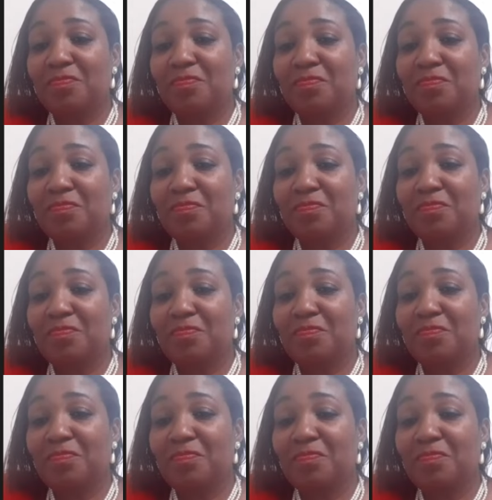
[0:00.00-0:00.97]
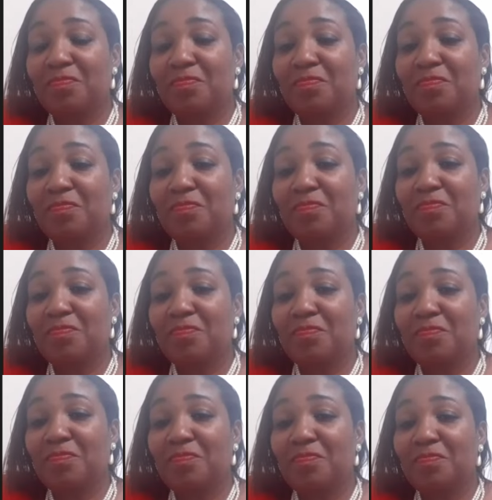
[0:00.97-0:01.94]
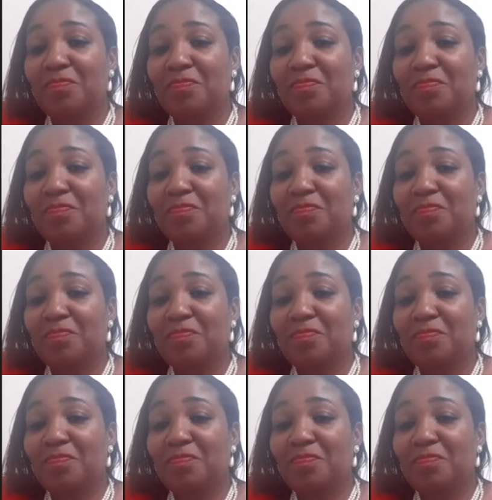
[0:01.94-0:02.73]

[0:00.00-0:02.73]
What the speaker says: (silent)